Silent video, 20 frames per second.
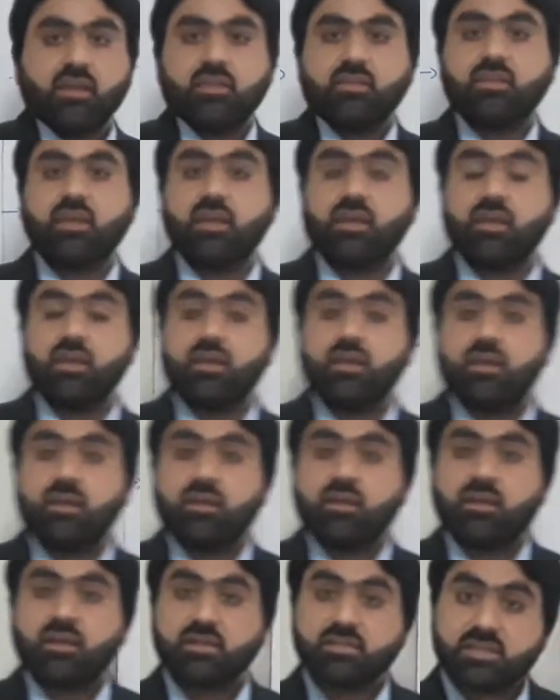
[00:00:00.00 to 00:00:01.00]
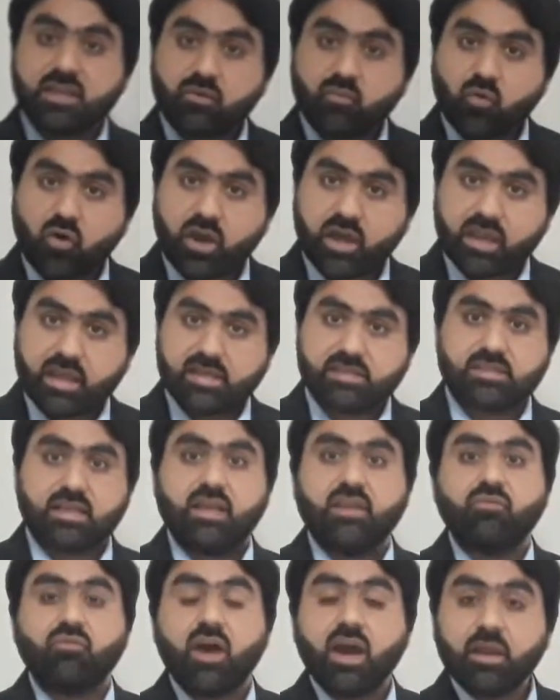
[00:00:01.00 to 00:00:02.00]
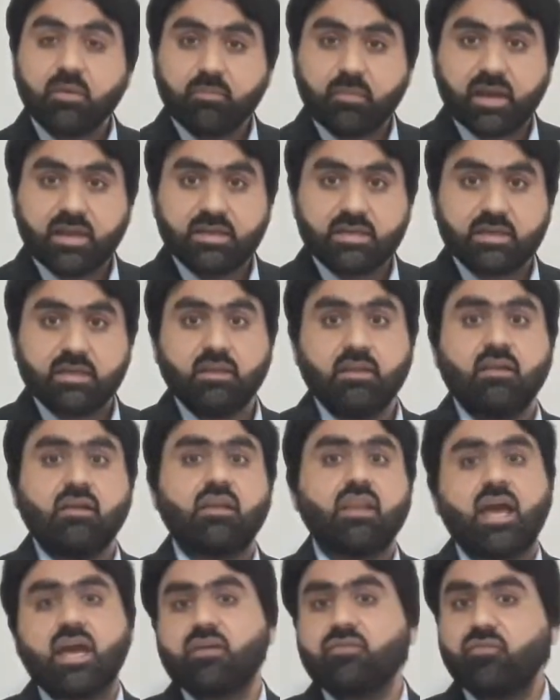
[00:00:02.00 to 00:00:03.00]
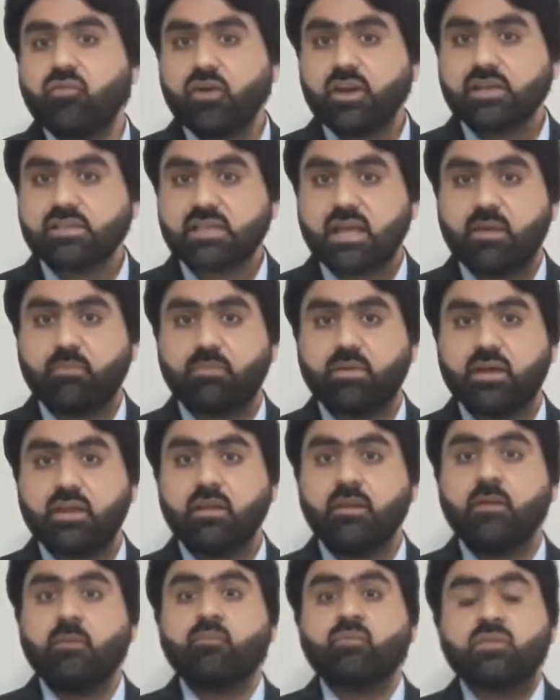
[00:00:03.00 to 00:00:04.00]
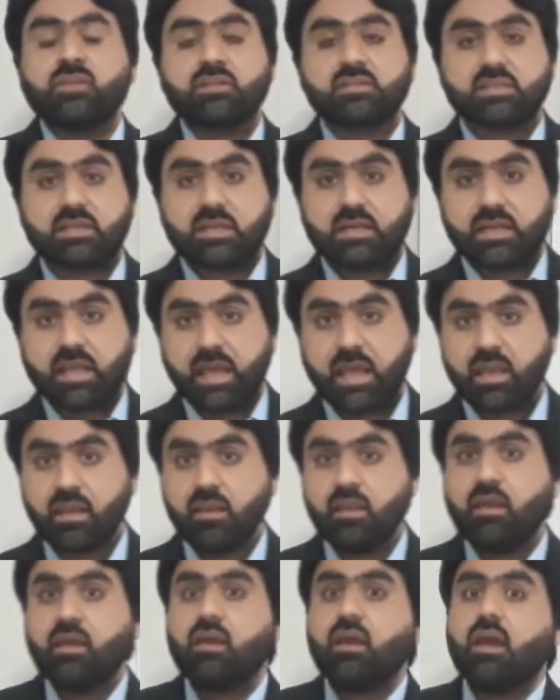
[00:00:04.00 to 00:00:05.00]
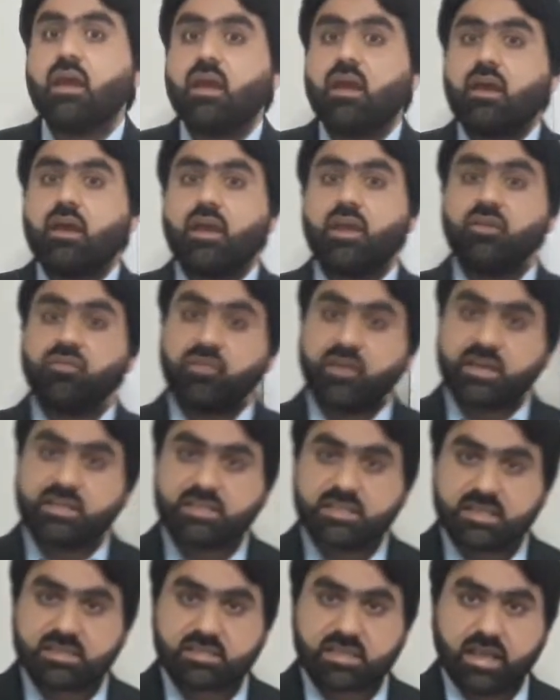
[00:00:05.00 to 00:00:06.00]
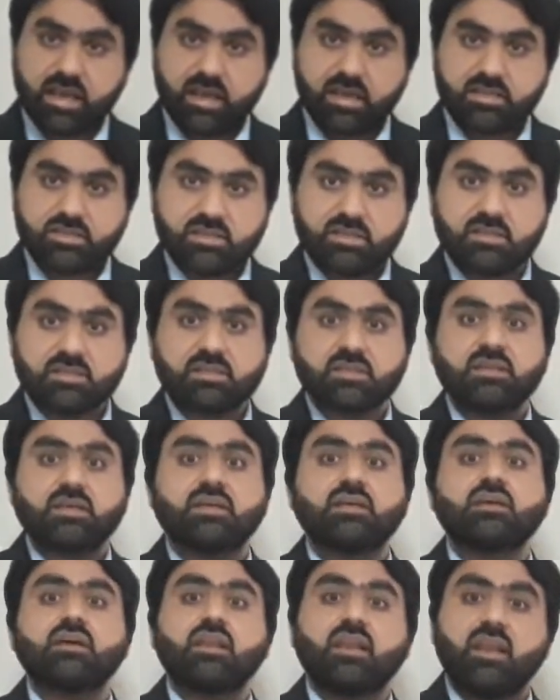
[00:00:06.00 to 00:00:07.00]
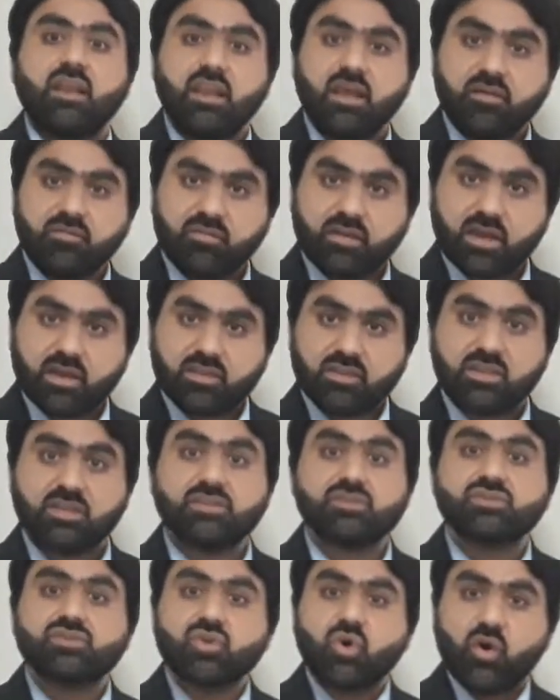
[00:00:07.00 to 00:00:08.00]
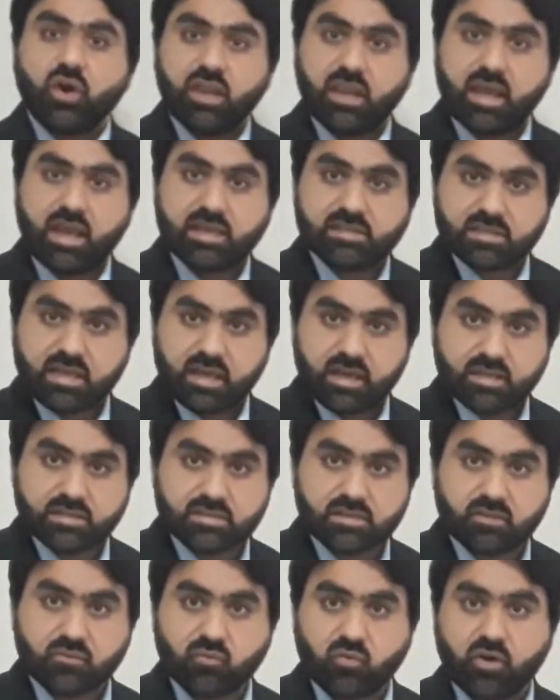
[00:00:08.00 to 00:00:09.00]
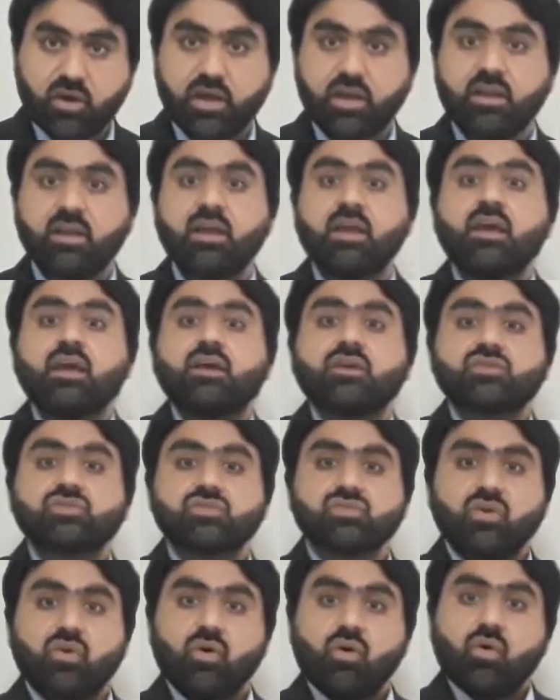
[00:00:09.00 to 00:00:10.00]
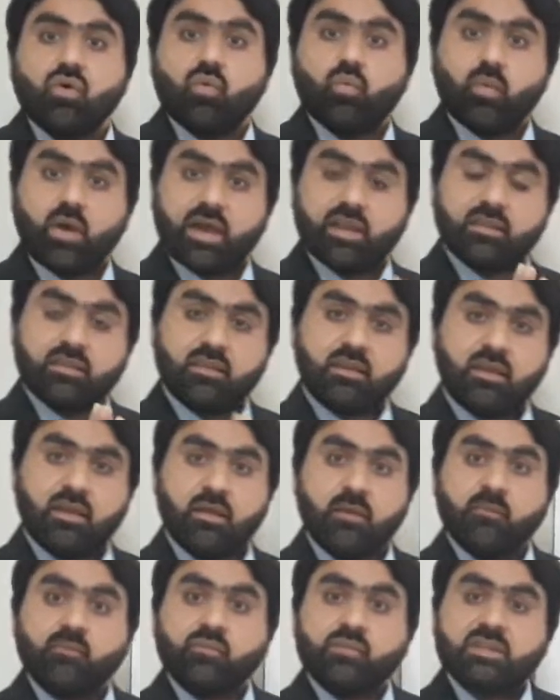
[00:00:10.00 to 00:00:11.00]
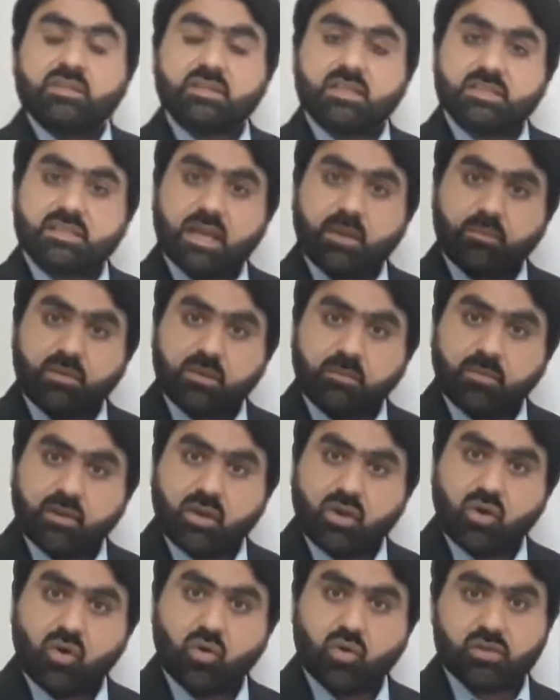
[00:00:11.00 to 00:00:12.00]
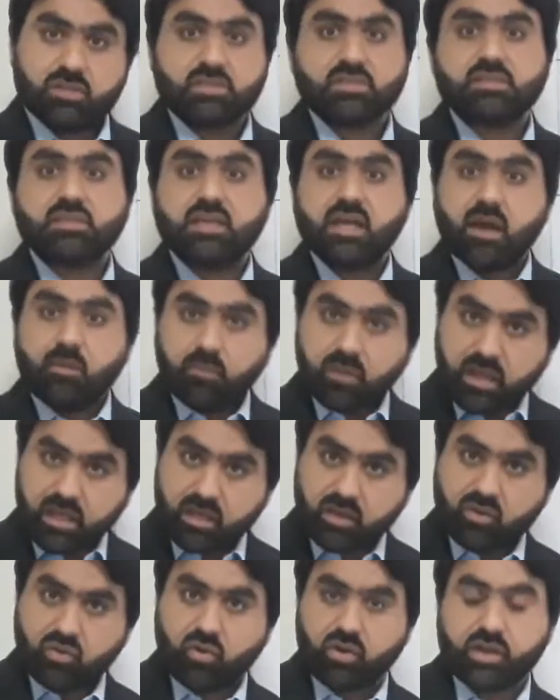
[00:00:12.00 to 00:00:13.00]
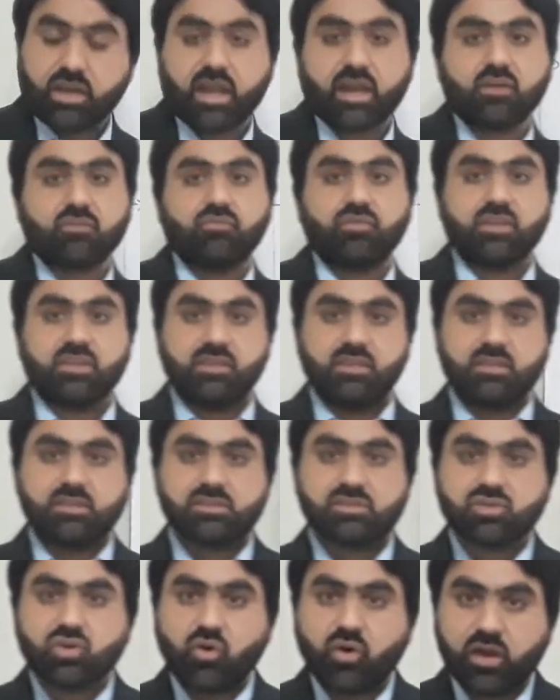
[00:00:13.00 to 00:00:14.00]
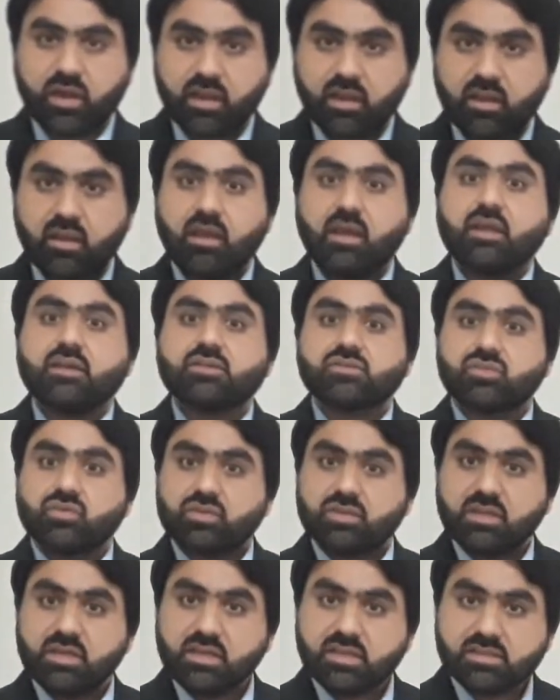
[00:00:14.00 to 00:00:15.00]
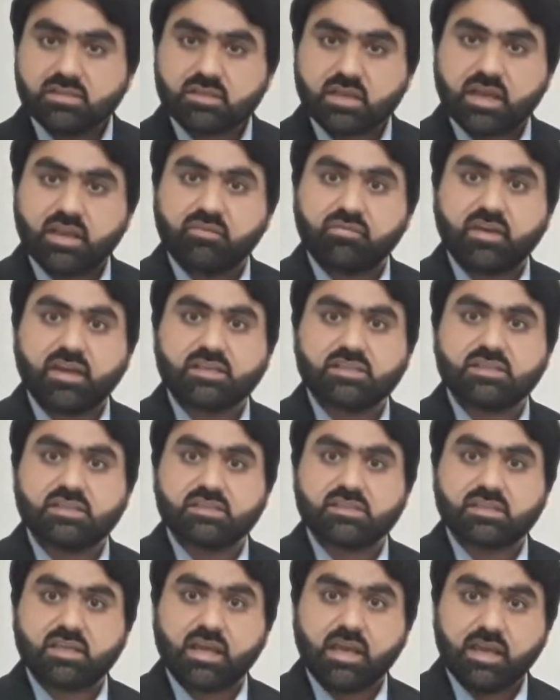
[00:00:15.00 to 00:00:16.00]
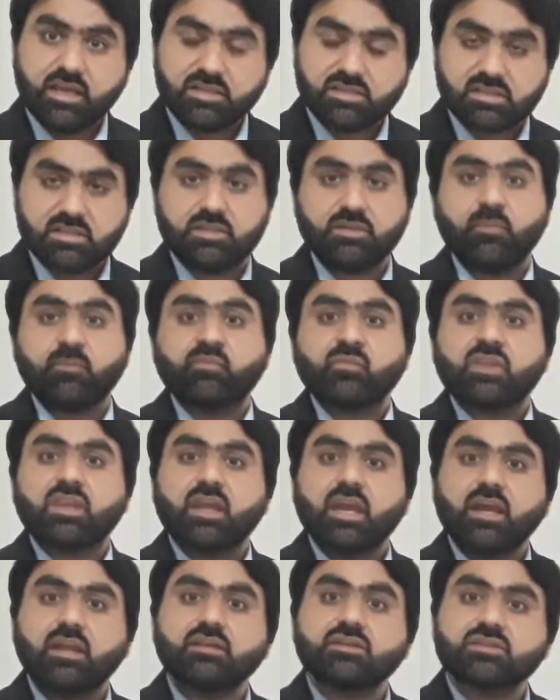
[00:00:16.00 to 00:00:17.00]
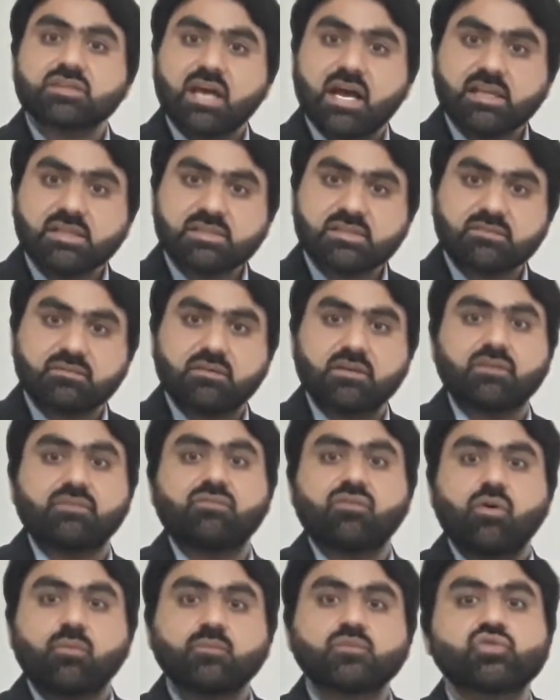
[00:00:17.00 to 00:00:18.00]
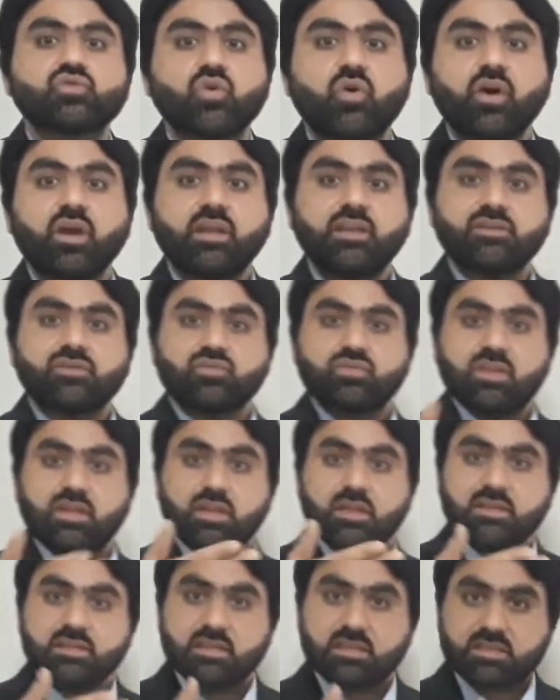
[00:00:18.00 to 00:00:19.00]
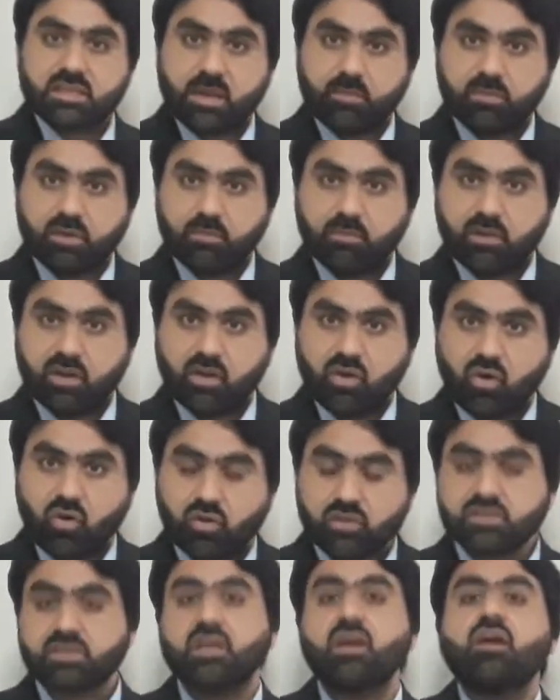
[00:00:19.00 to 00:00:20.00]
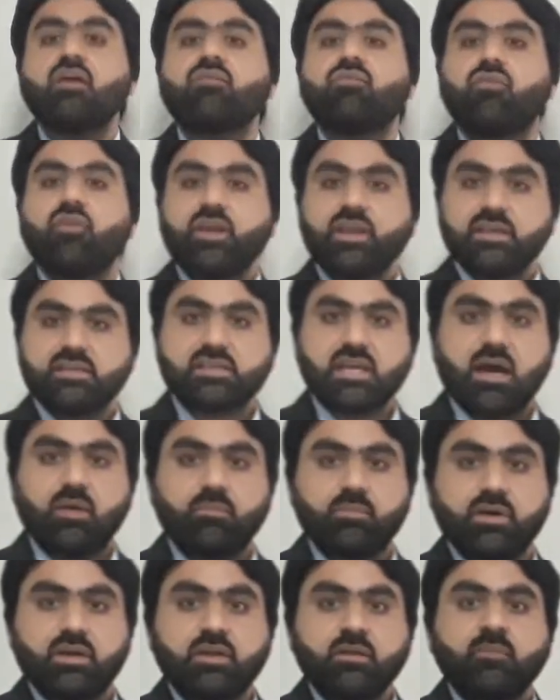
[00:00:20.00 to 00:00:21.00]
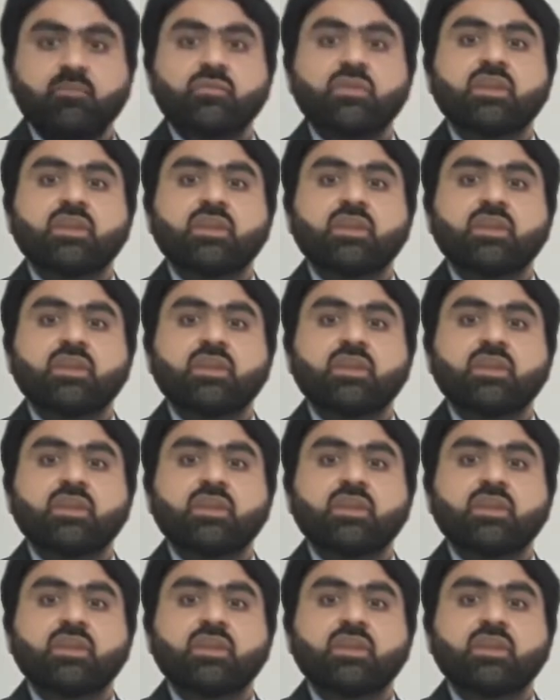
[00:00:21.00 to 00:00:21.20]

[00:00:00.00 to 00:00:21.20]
the reservoir is environmental, like for example, certain infectious agent live in the soil as a reservoir. So, when the susceptible host come in contact with the soil, so these infectious agent can transfer from soil to the susceptible host. For example,